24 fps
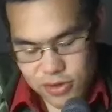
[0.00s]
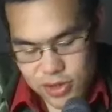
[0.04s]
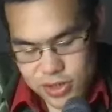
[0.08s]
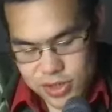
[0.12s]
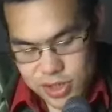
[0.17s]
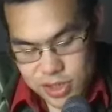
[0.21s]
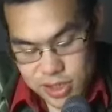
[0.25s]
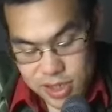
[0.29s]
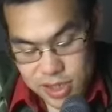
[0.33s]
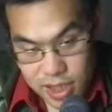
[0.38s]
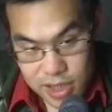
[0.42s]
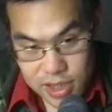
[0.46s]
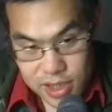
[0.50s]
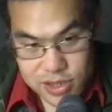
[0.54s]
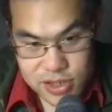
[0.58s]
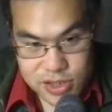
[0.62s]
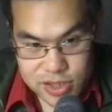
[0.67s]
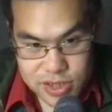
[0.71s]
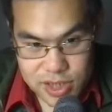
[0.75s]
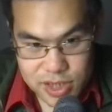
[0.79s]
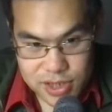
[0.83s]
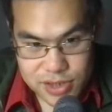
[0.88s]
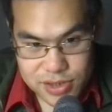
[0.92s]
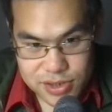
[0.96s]
U.S.
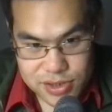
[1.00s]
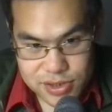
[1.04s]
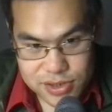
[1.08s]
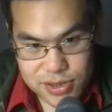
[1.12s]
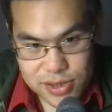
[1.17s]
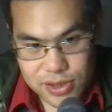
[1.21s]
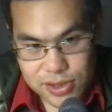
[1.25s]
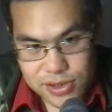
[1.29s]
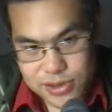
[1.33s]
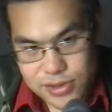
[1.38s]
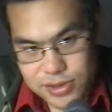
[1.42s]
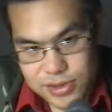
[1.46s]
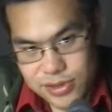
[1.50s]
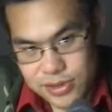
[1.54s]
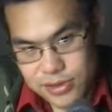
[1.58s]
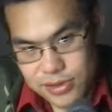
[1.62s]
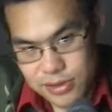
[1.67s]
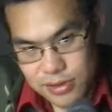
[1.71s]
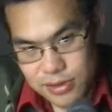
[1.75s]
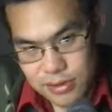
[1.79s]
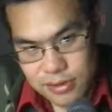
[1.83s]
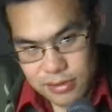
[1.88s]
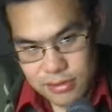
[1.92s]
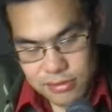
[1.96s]
intelligence agencies
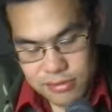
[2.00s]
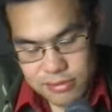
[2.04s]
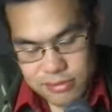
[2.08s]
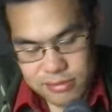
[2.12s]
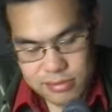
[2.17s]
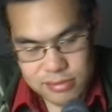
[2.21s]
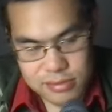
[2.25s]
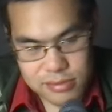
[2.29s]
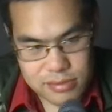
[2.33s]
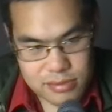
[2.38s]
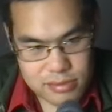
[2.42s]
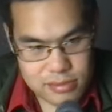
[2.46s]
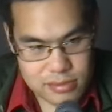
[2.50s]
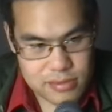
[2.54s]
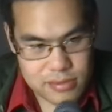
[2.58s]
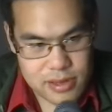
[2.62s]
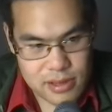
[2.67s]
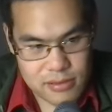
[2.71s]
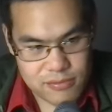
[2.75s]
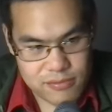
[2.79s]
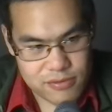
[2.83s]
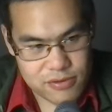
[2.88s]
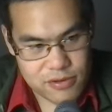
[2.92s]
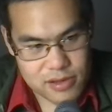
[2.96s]

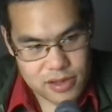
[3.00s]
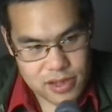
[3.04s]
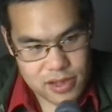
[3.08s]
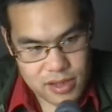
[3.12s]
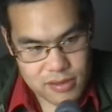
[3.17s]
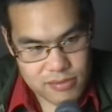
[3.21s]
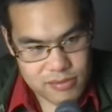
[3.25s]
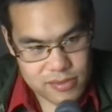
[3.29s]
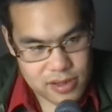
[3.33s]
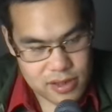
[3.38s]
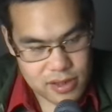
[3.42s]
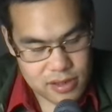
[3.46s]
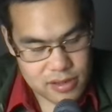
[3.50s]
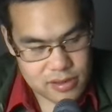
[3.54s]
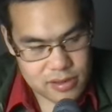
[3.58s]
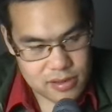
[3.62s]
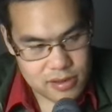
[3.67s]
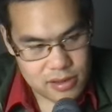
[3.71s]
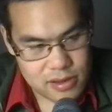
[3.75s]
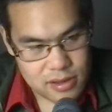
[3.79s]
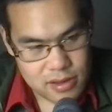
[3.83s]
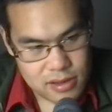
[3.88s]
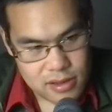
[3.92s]
they proclaim that